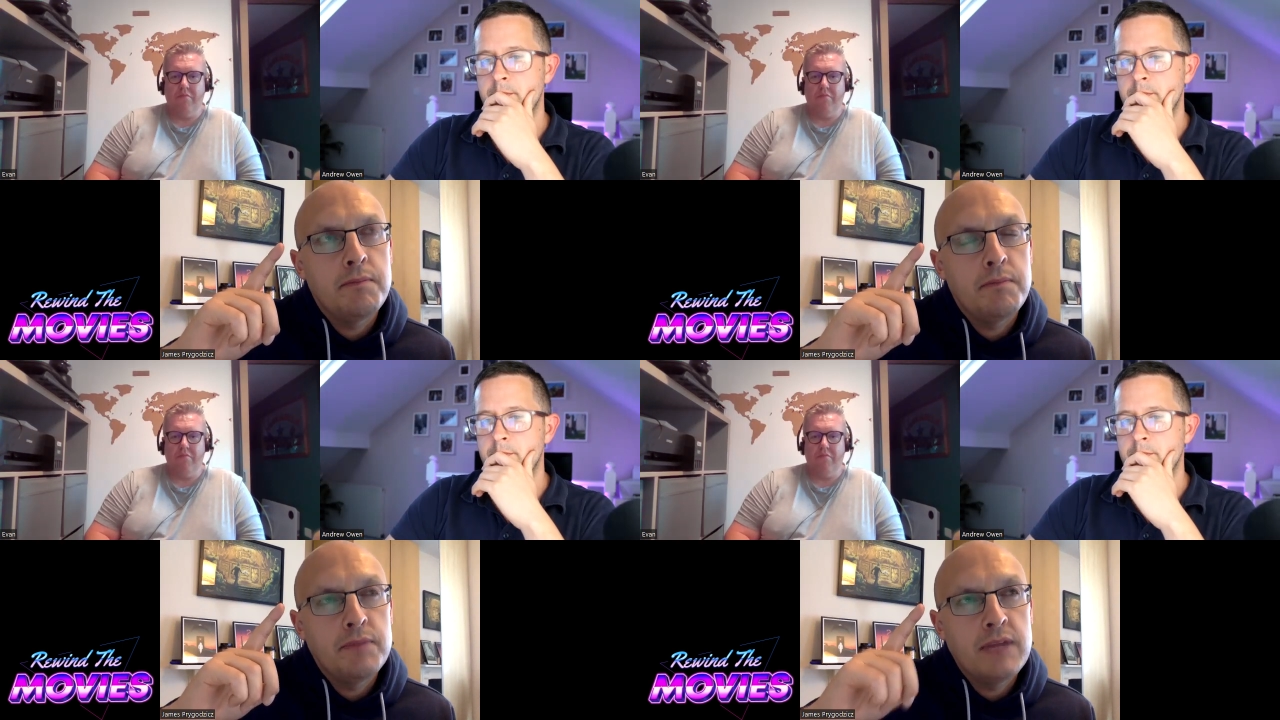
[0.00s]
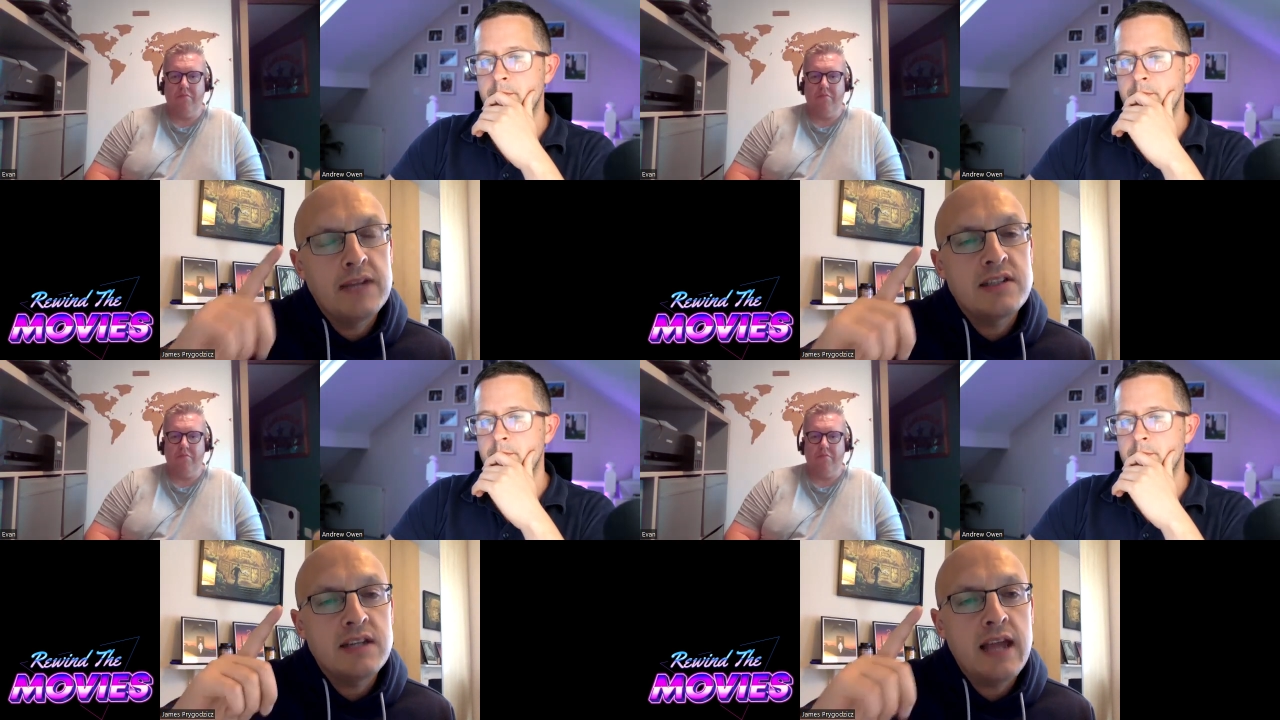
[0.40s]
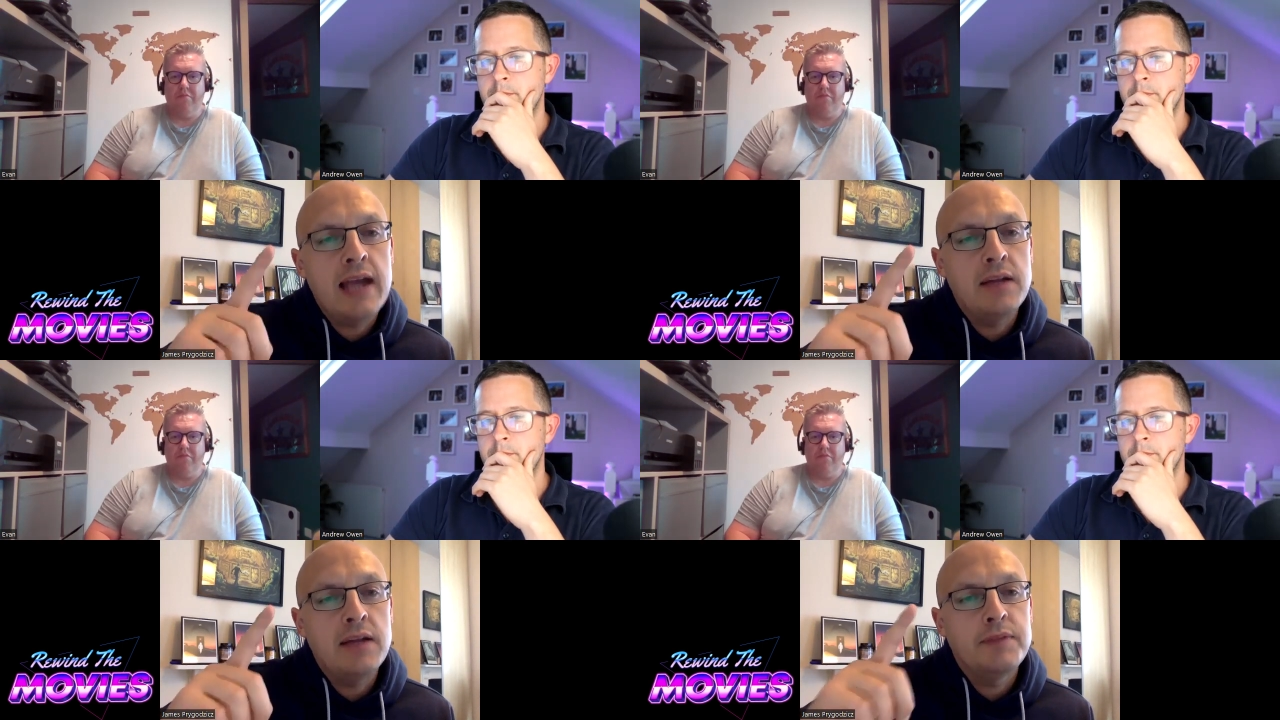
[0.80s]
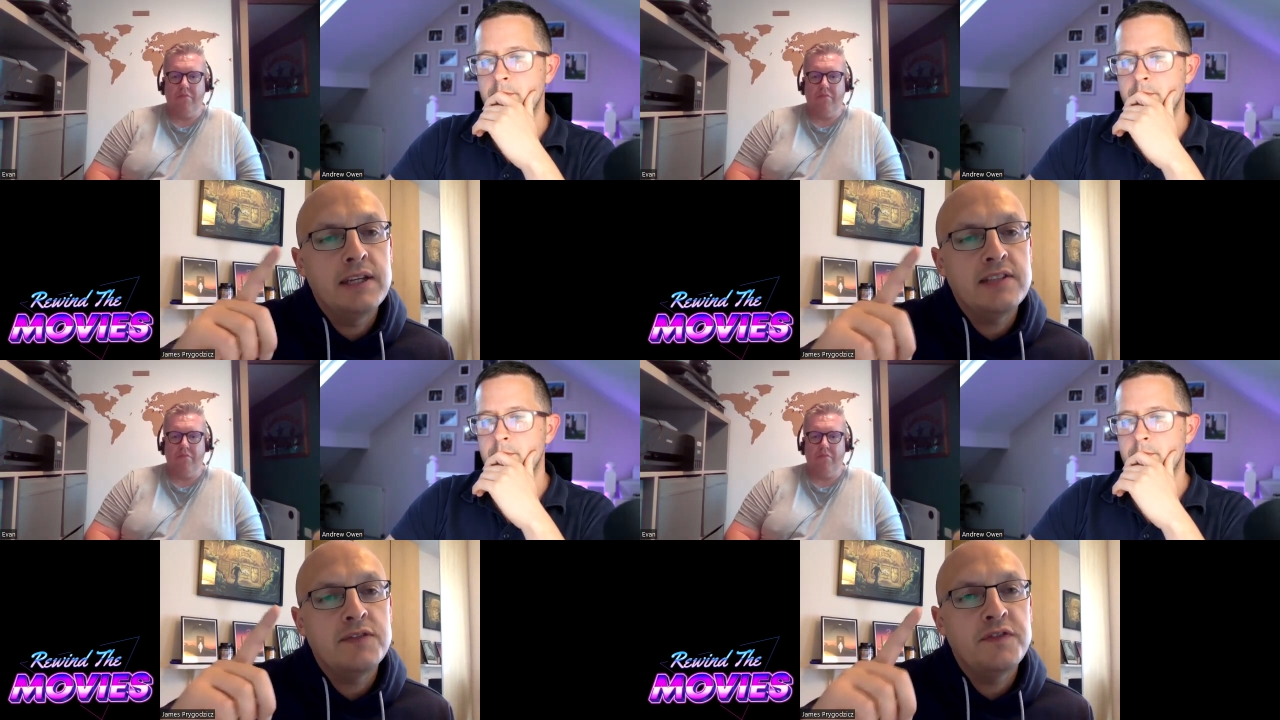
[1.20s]
Speaker 1: doesn't help
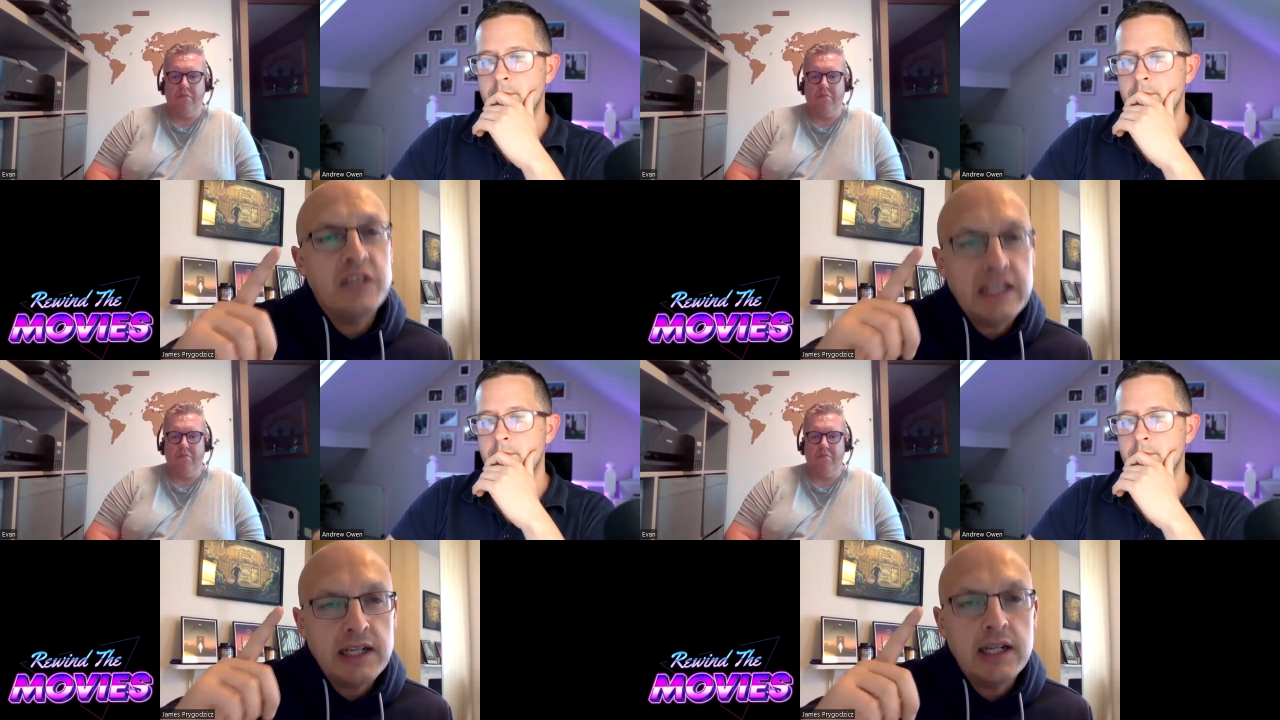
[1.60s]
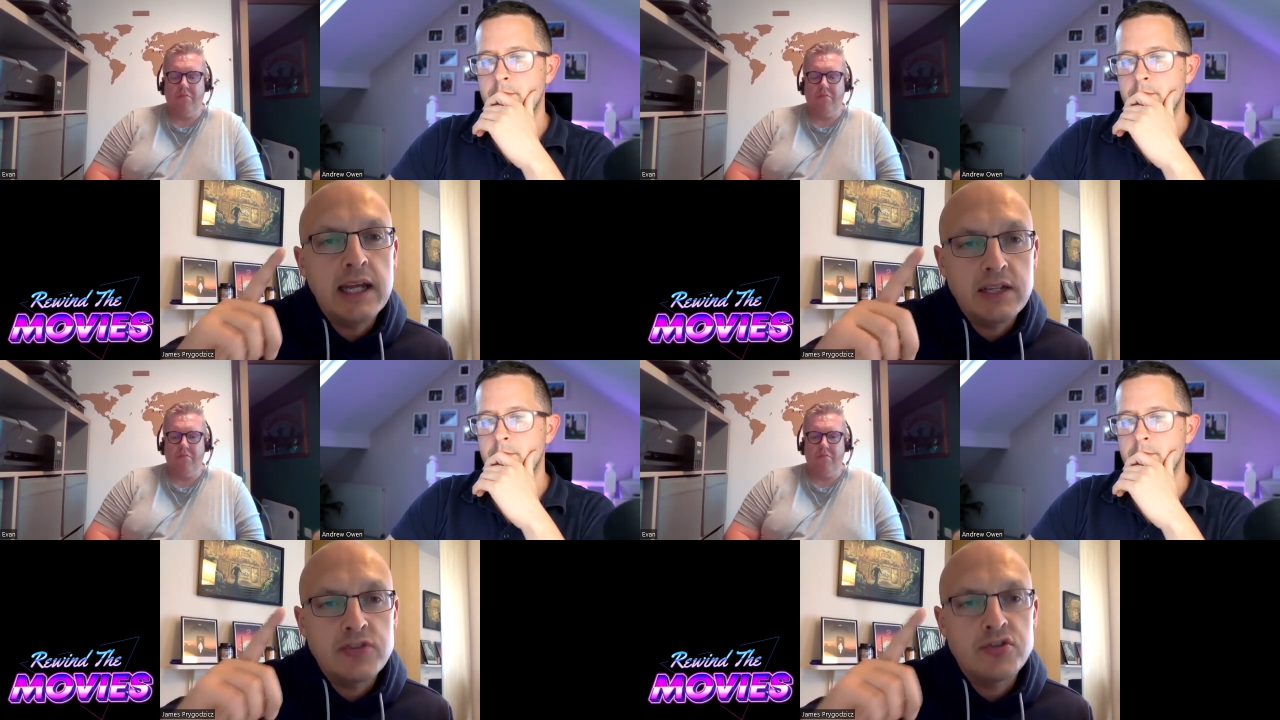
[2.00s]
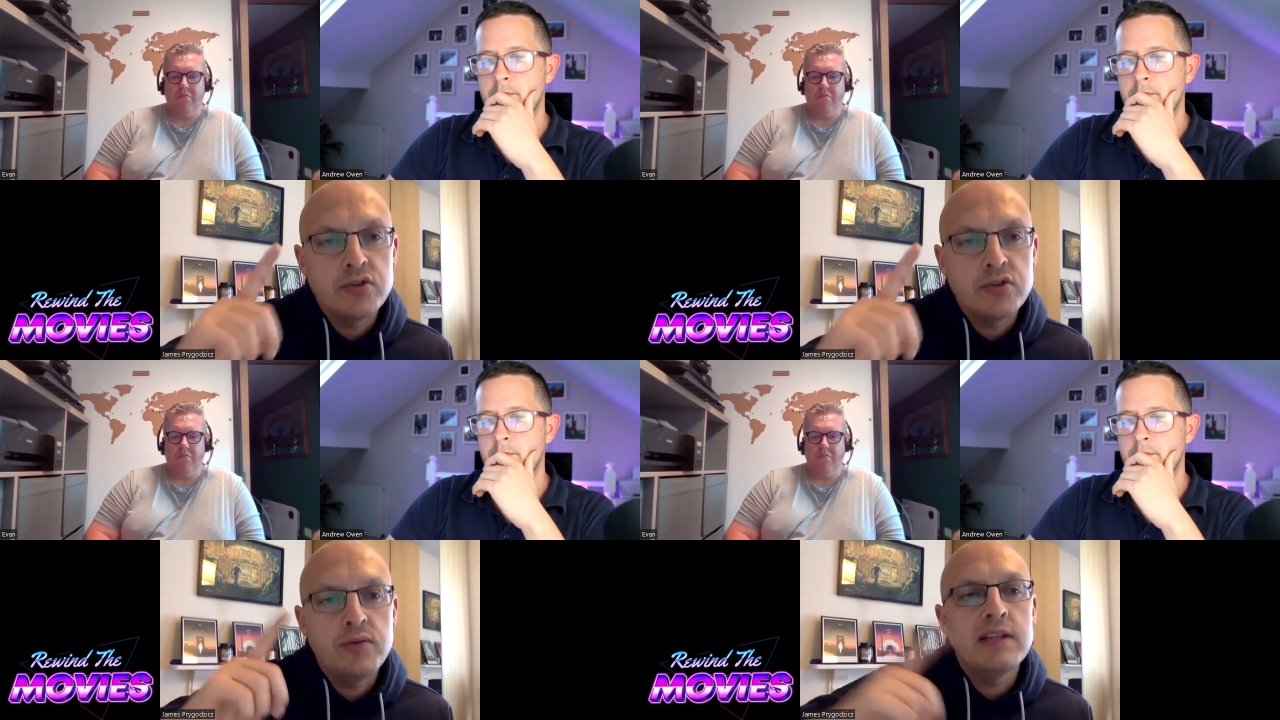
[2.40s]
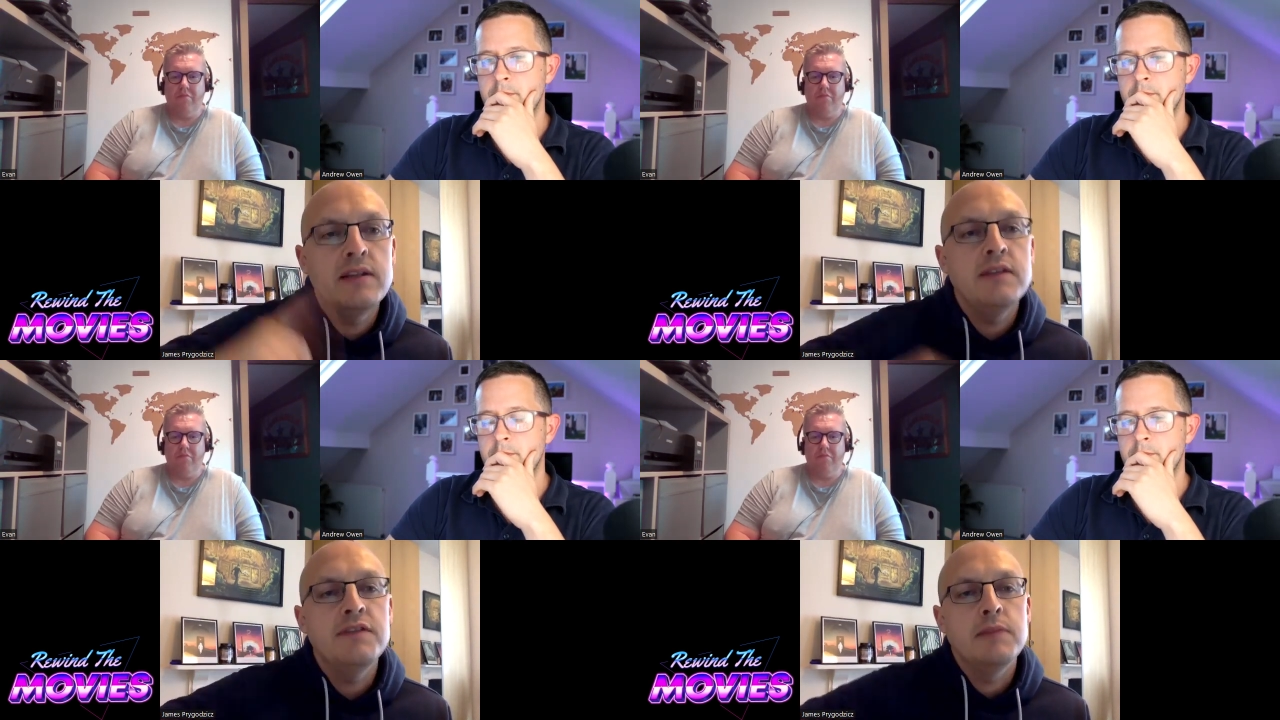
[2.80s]
this feel like a true
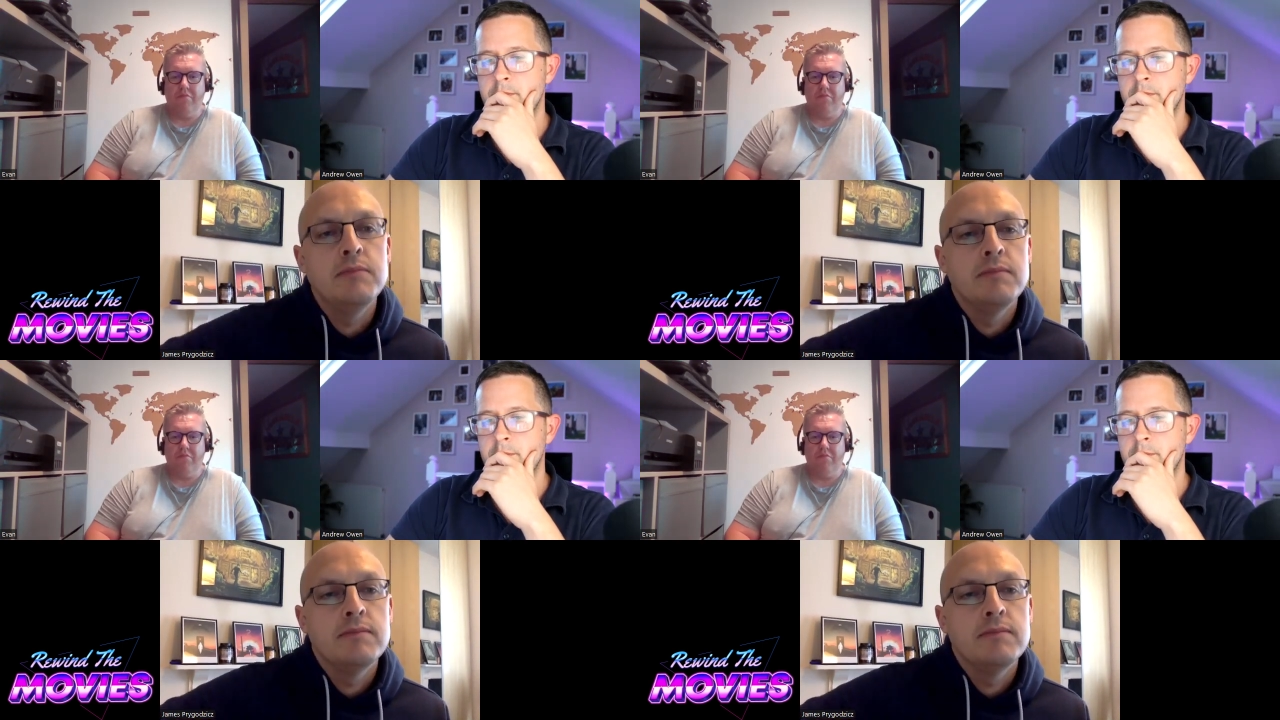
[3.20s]
indie film,